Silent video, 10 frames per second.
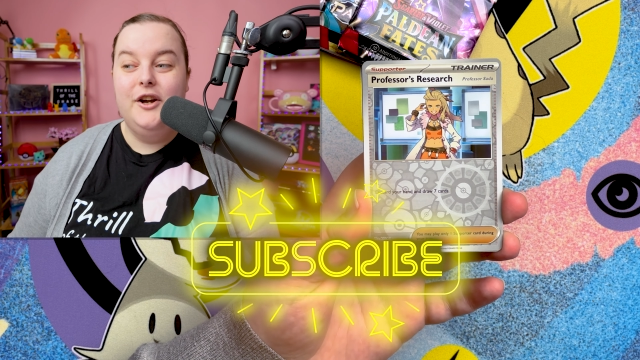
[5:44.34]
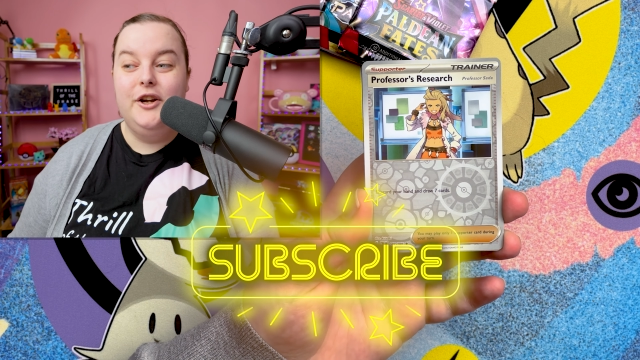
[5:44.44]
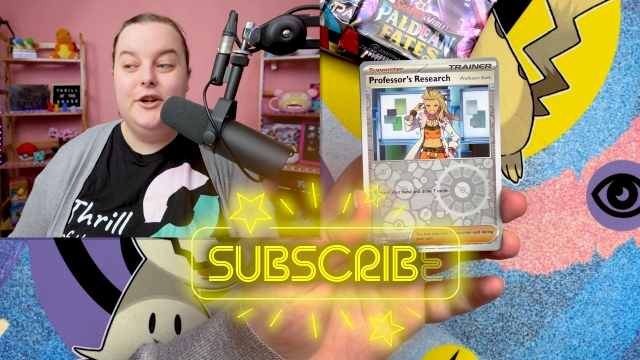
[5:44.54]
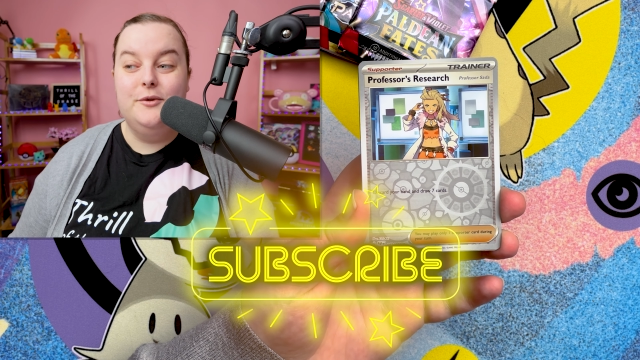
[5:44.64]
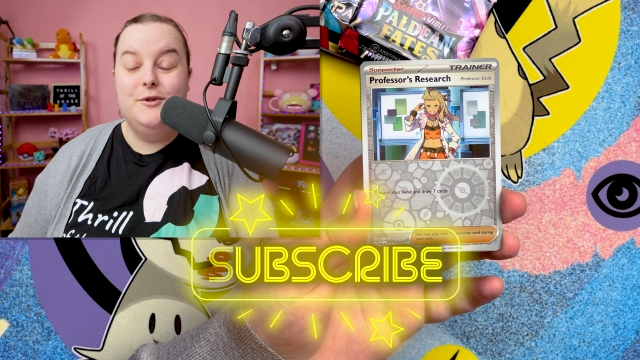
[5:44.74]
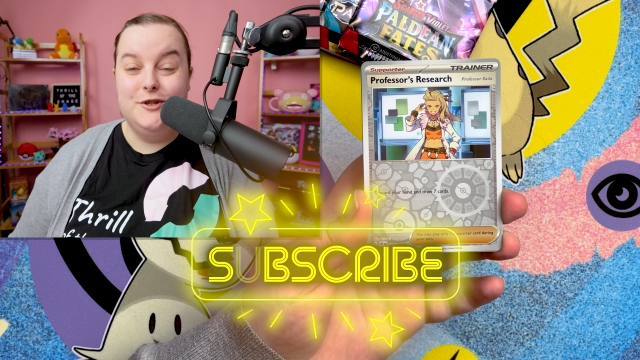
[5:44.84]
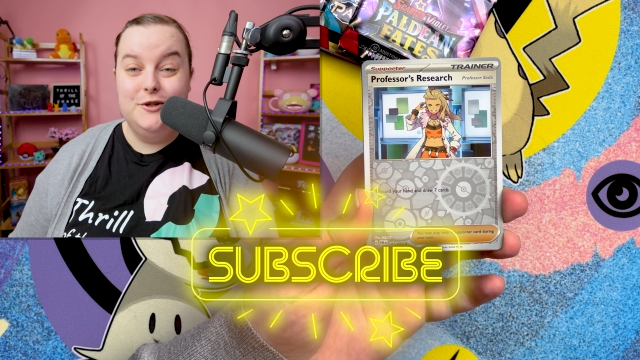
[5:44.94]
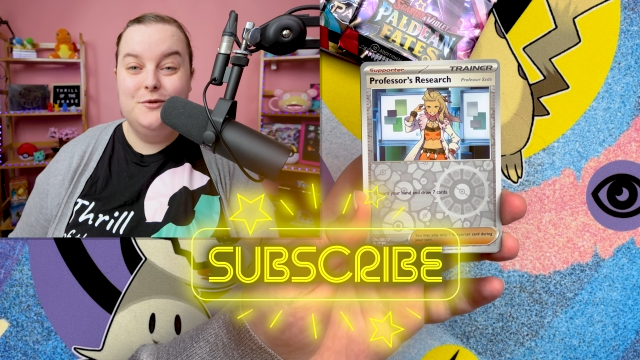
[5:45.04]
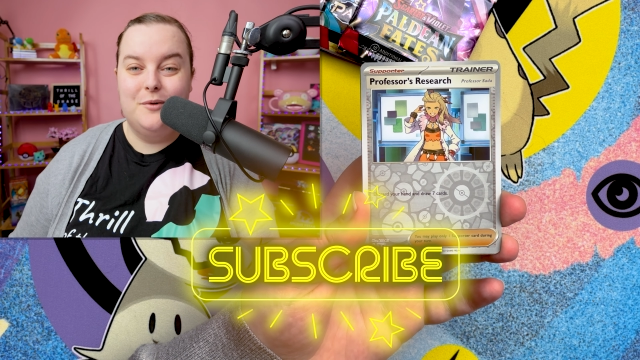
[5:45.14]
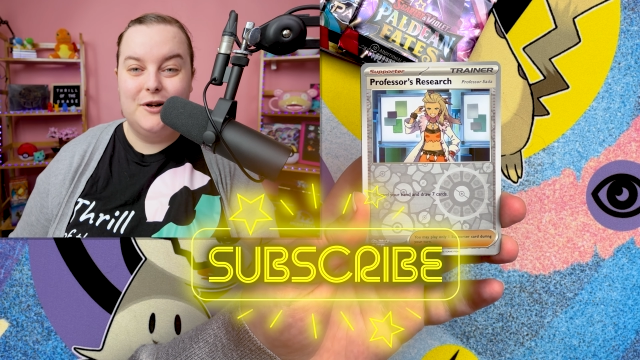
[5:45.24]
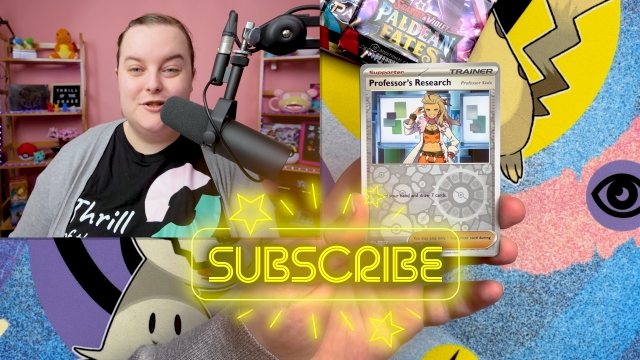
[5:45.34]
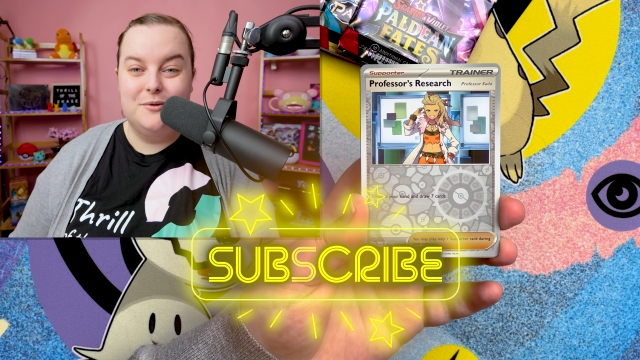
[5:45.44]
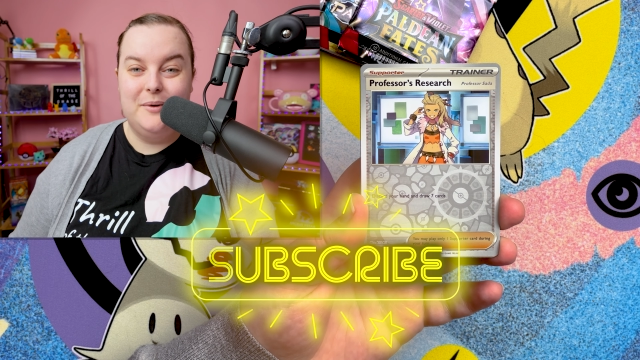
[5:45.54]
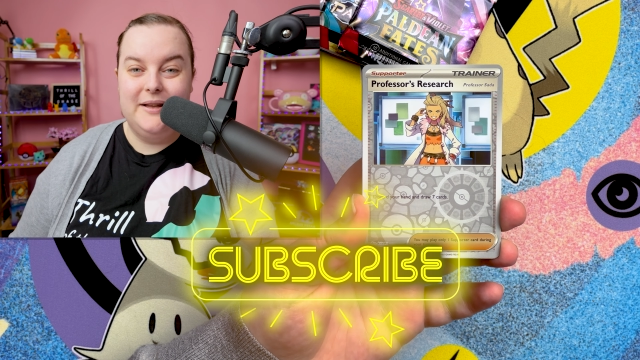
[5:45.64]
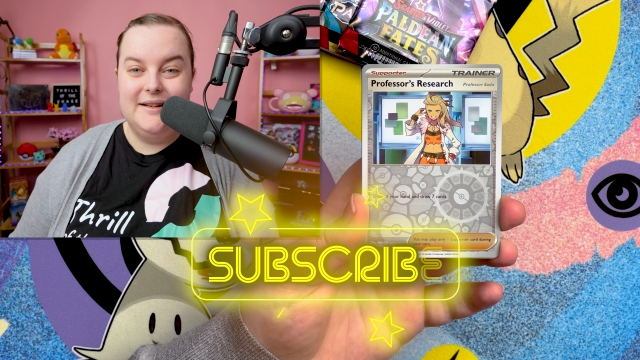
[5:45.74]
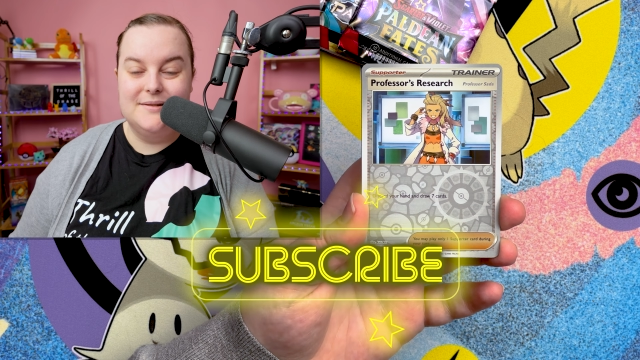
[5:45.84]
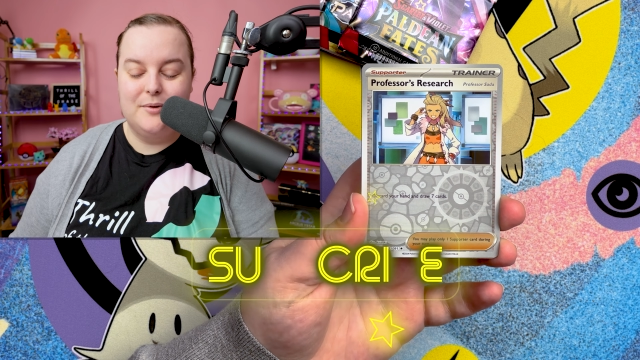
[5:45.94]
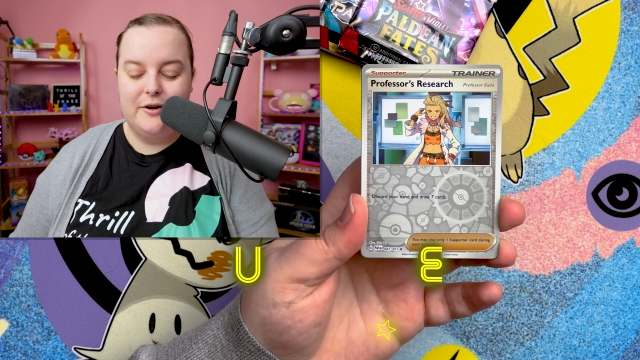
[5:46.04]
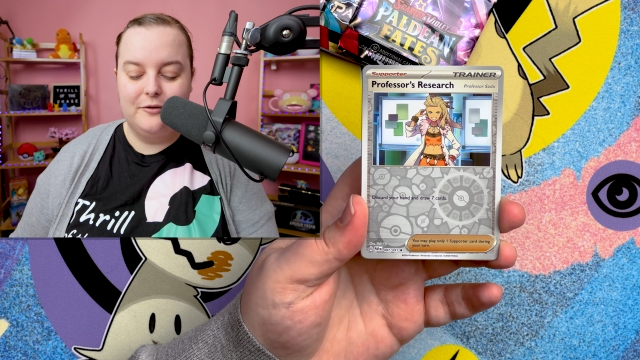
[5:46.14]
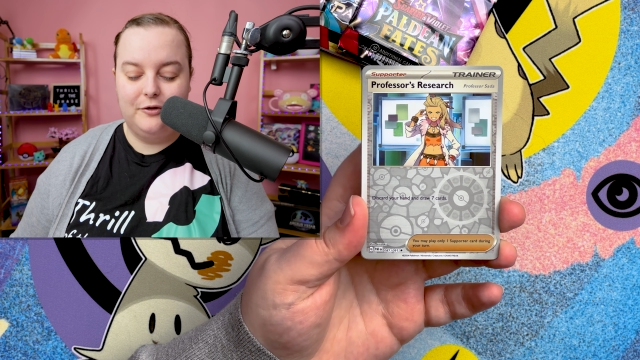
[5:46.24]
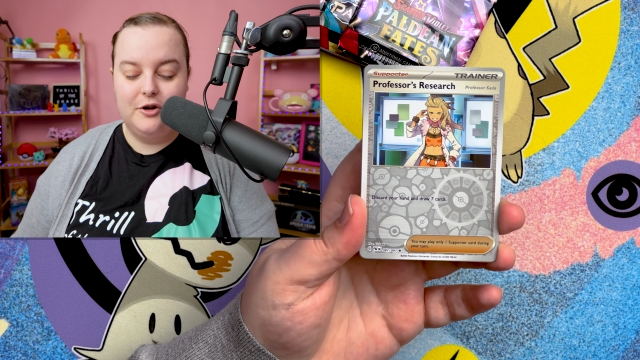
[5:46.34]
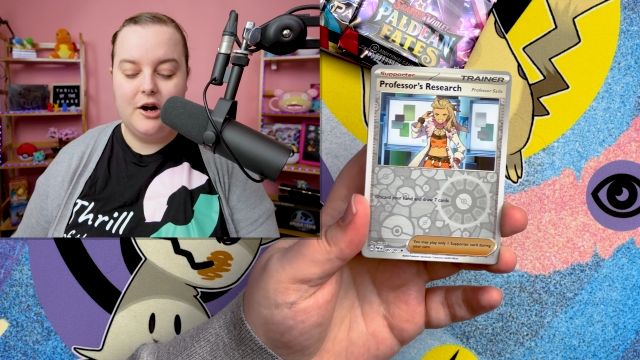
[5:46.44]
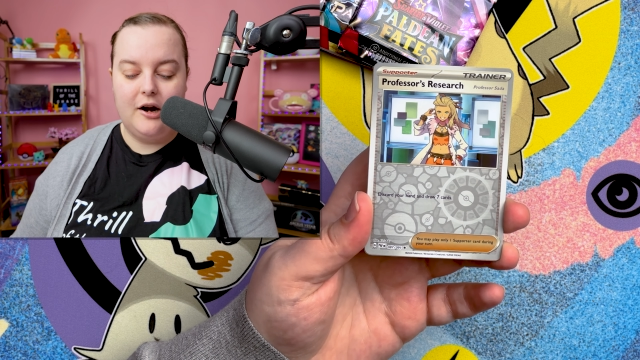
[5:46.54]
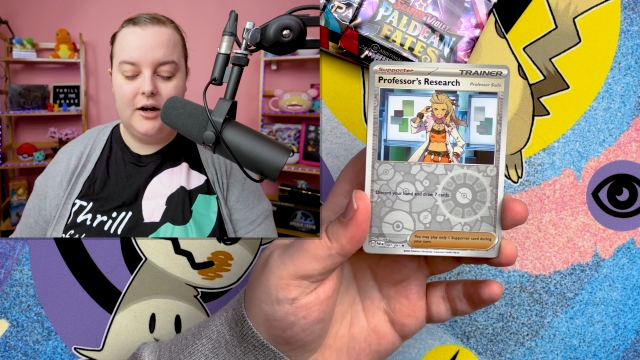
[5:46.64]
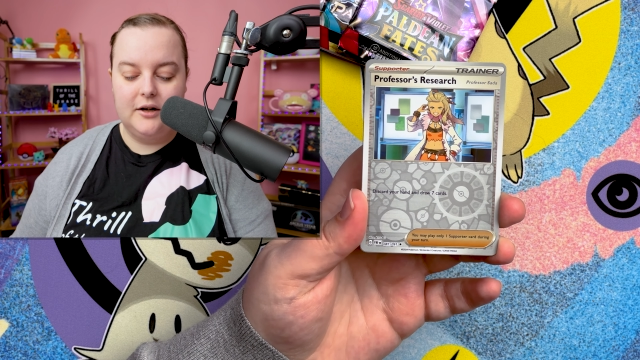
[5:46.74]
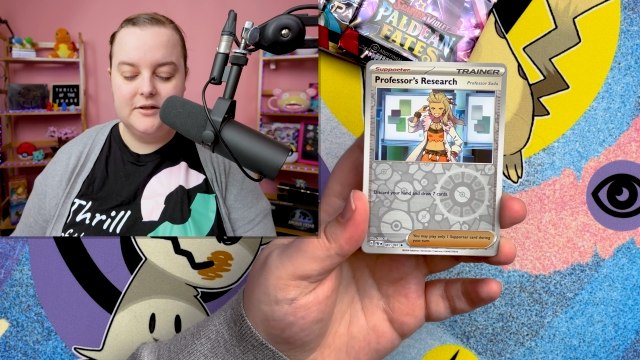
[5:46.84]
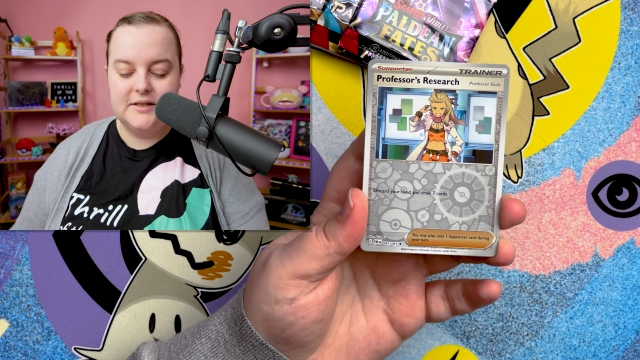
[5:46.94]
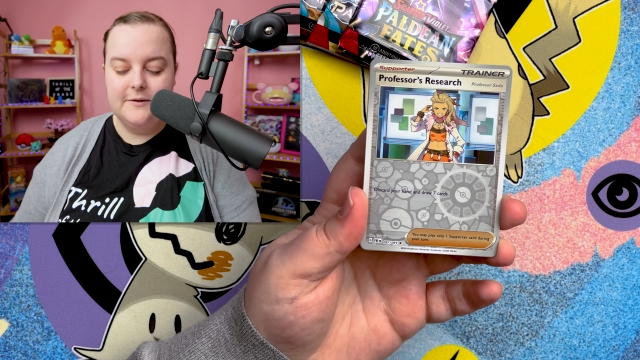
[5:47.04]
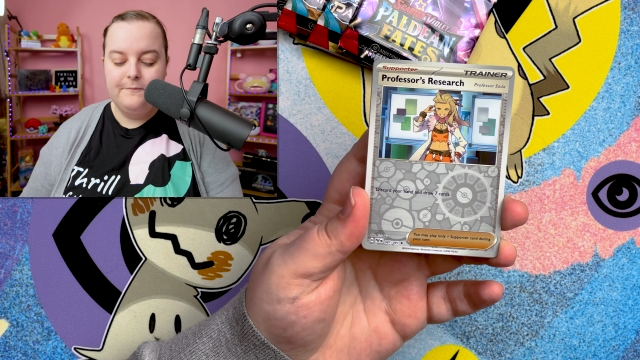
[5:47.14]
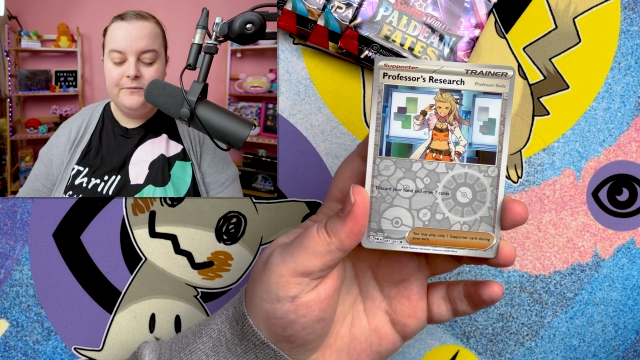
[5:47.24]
you do want to win these wonderful cards.